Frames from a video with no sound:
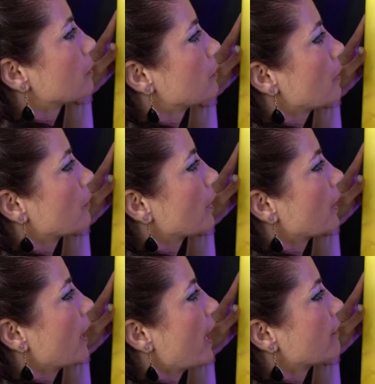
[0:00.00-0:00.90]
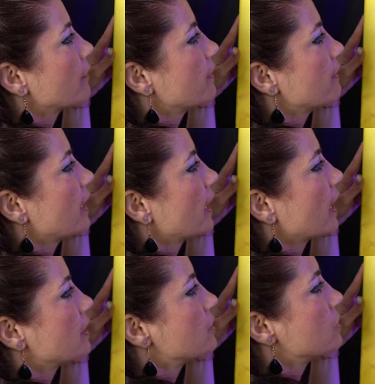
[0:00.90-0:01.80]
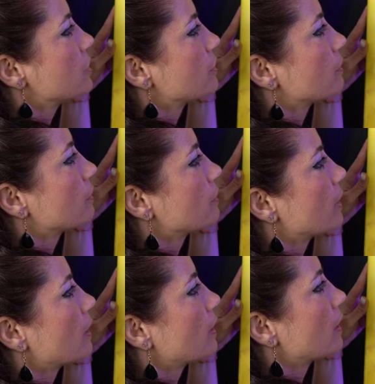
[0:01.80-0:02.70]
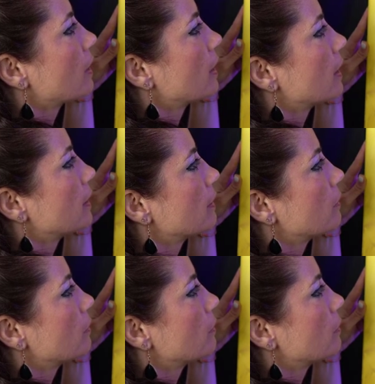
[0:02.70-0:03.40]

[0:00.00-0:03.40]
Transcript: remember, everything I do on